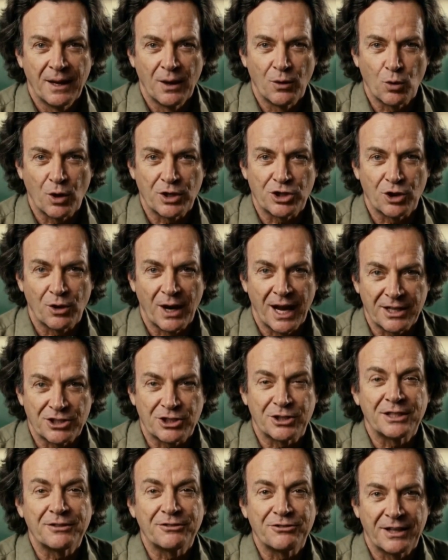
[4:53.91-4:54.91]
what you're
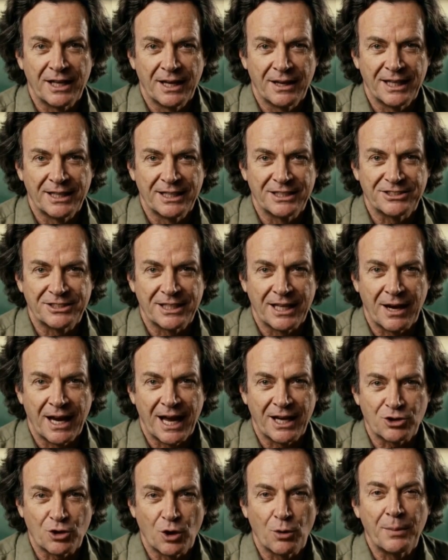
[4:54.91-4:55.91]
actually feeling is the
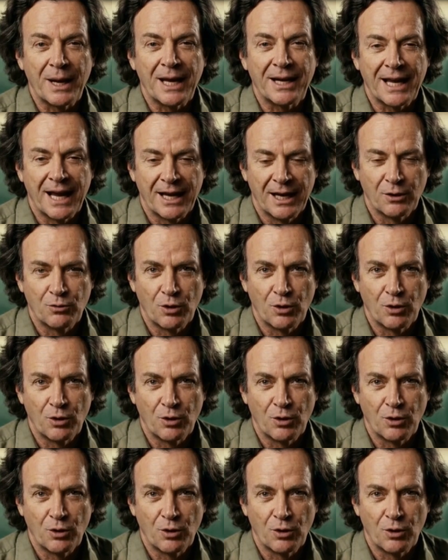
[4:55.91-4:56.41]
electromagnetic